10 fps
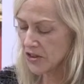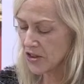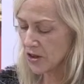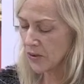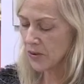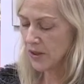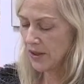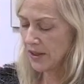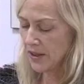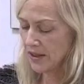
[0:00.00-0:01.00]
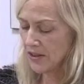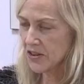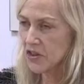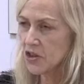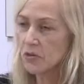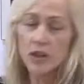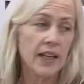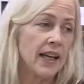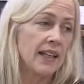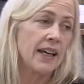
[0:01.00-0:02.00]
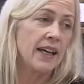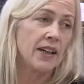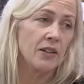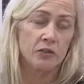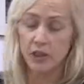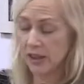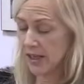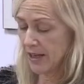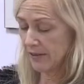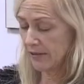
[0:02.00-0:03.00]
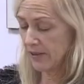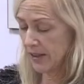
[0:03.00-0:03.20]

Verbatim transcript: So the sister Raquel of real life